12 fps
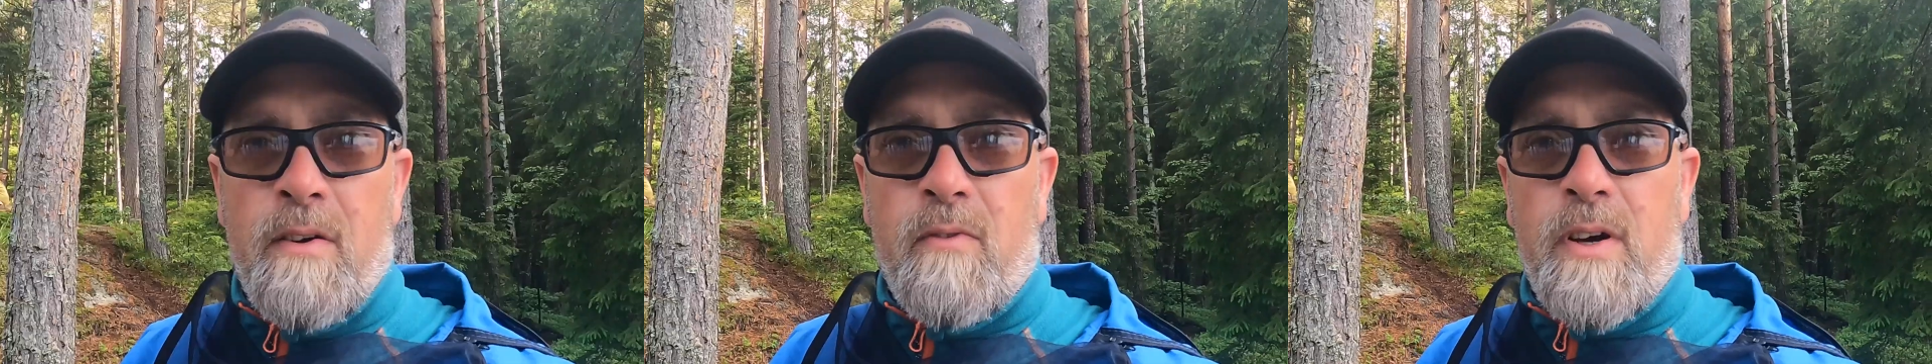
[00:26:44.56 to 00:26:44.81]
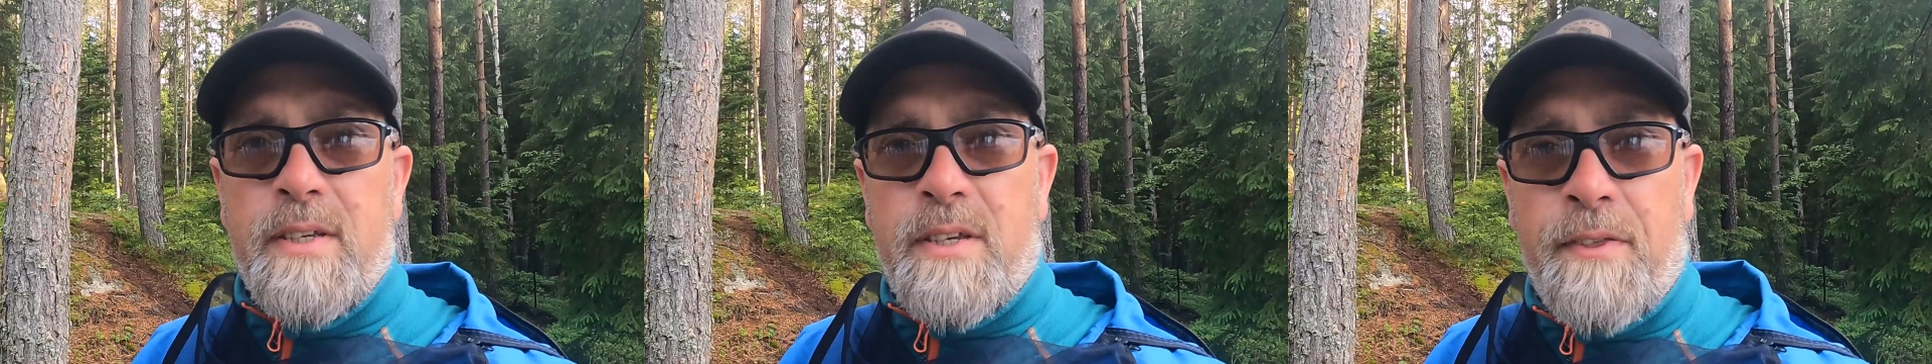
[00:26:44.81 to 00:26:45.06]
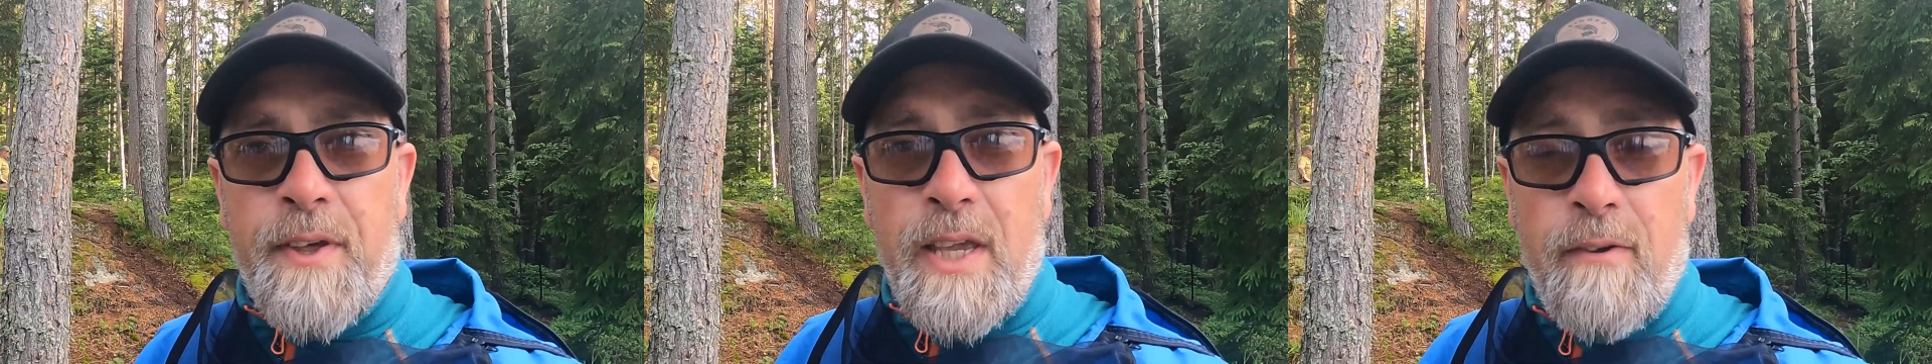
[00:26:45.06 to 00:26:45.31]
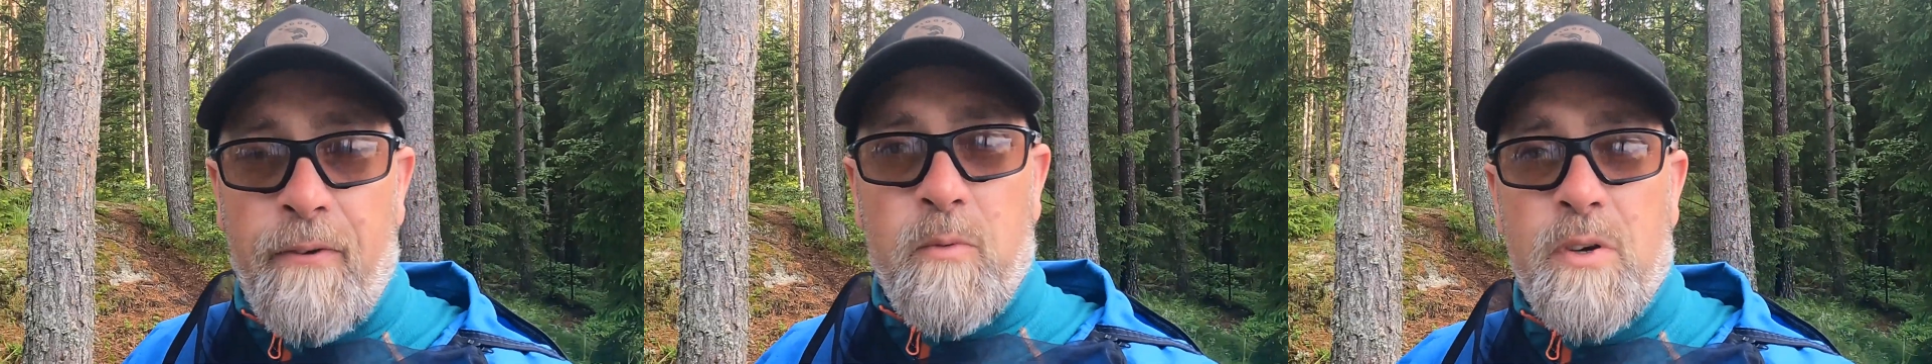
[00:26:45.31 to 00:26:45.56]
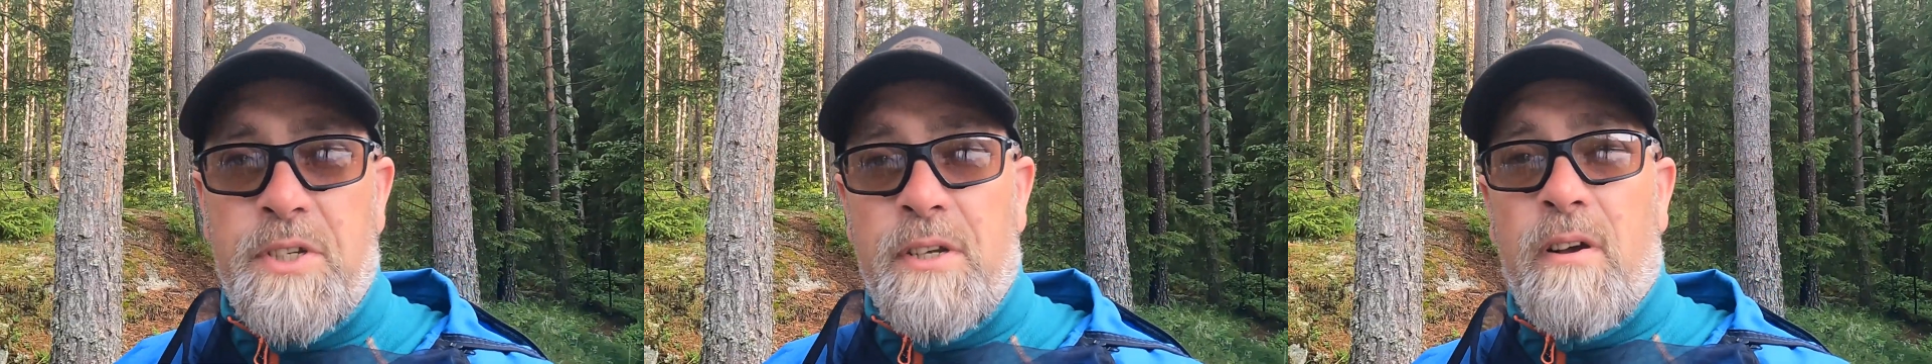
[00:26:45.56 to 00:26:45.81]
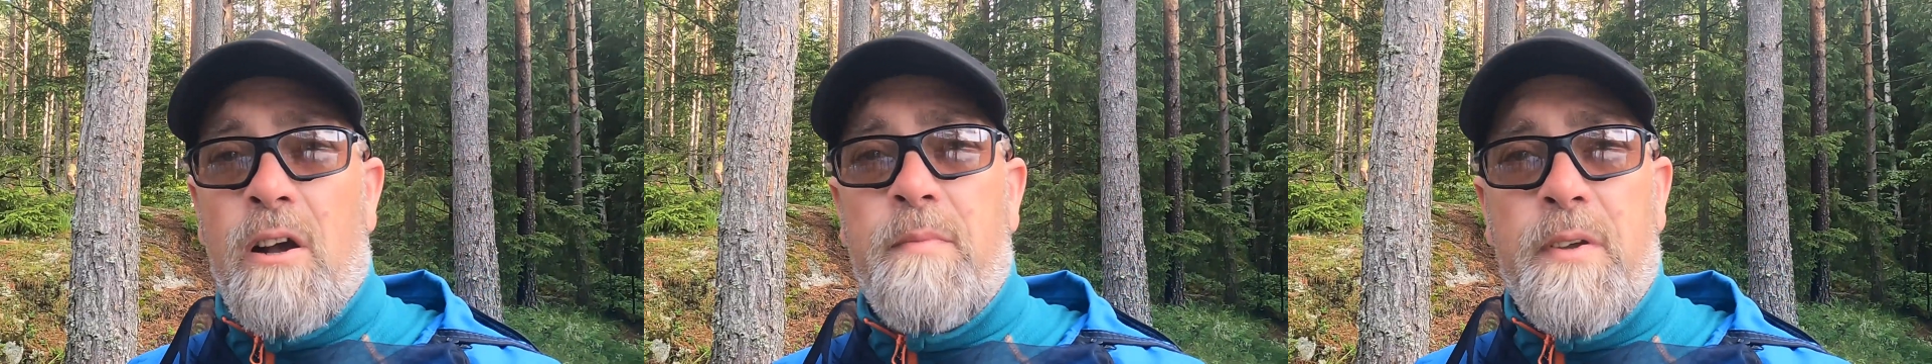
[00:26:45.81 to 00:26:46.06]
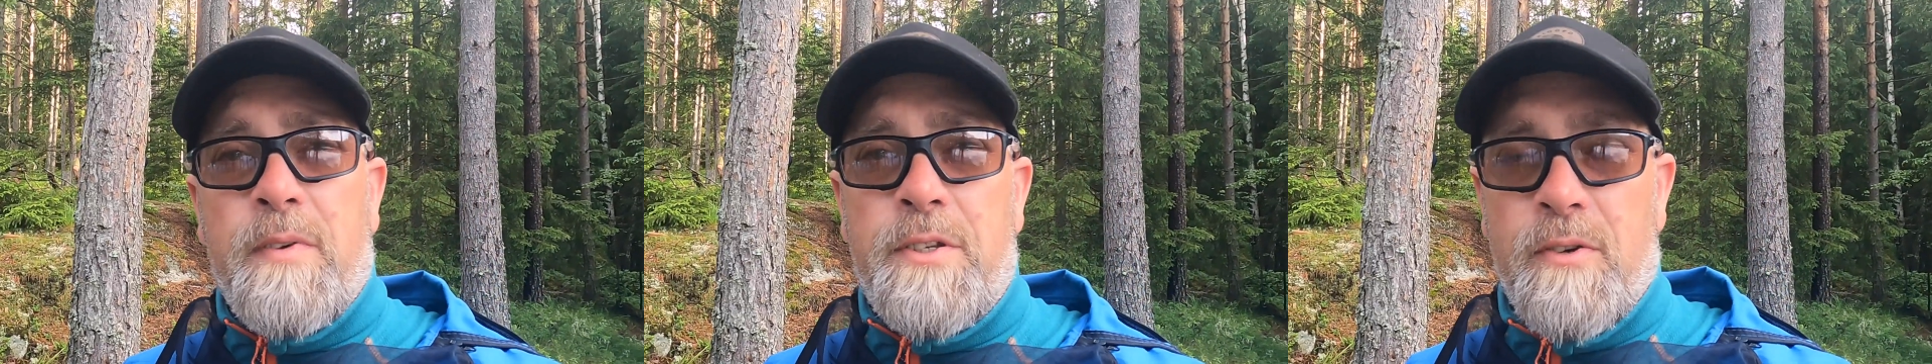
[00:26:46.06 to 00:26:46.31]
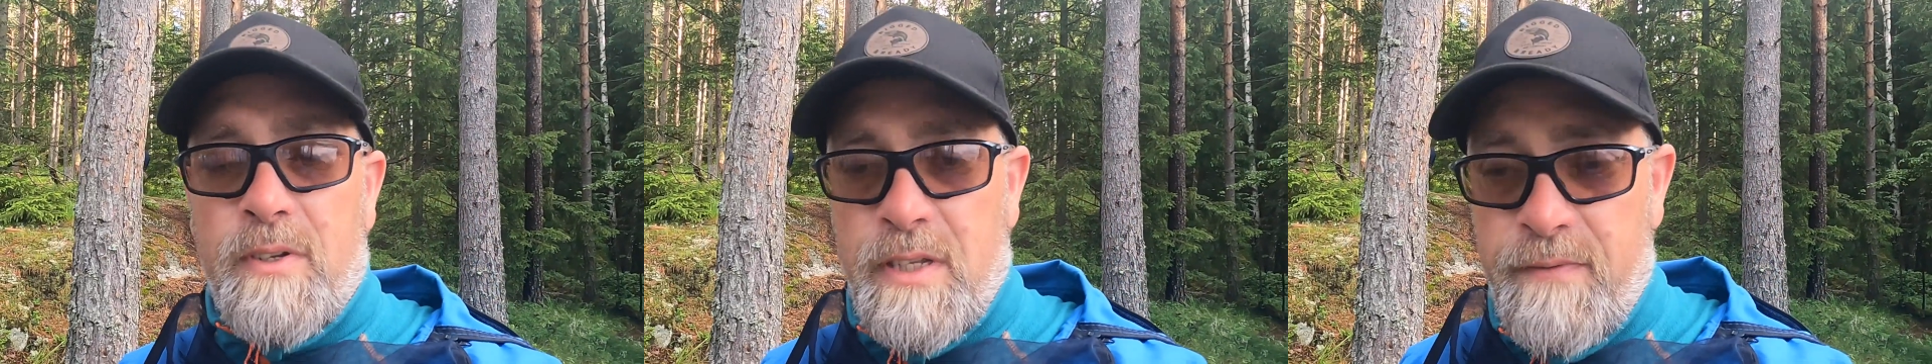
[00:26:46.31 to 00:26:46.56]
Right, so thank you for watching. I hope you
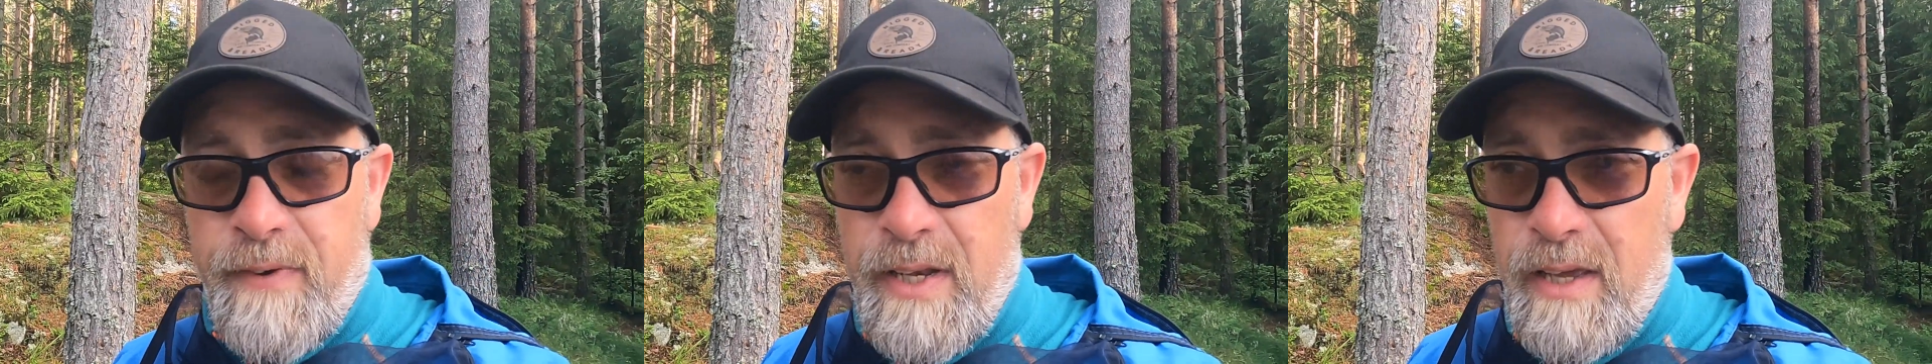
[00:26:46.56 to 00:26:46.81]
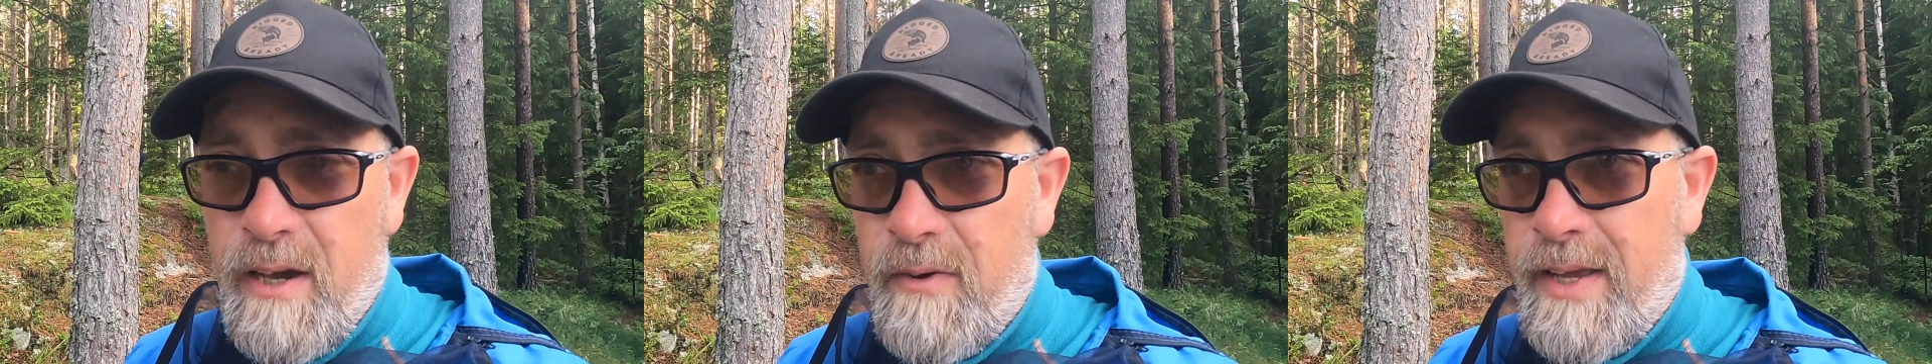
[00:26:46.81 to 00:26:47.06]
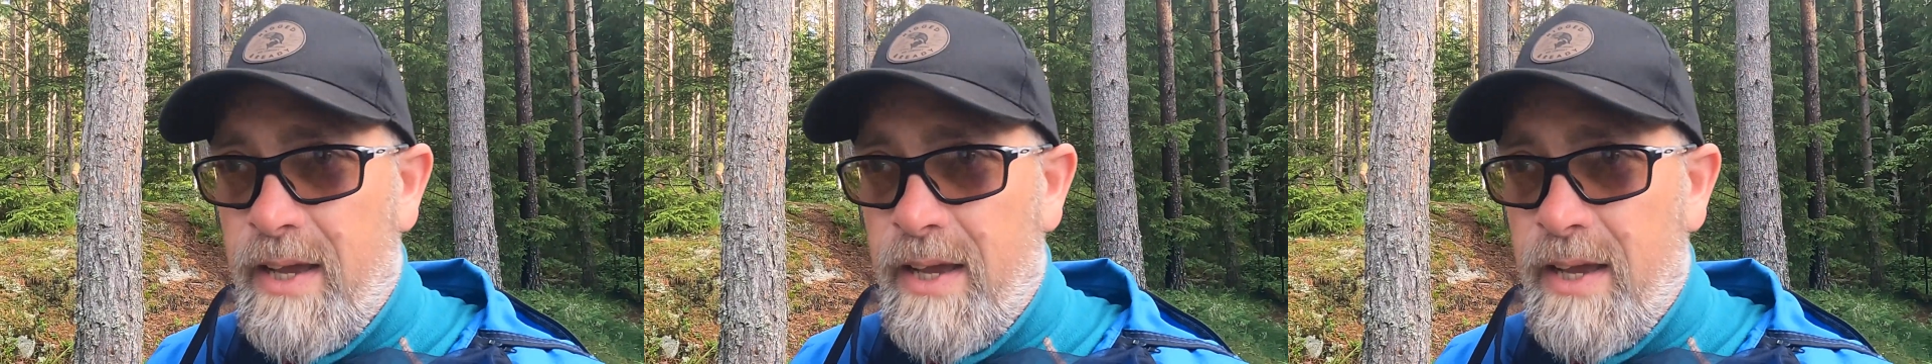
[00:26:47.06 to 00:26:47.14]
enjoyed this video.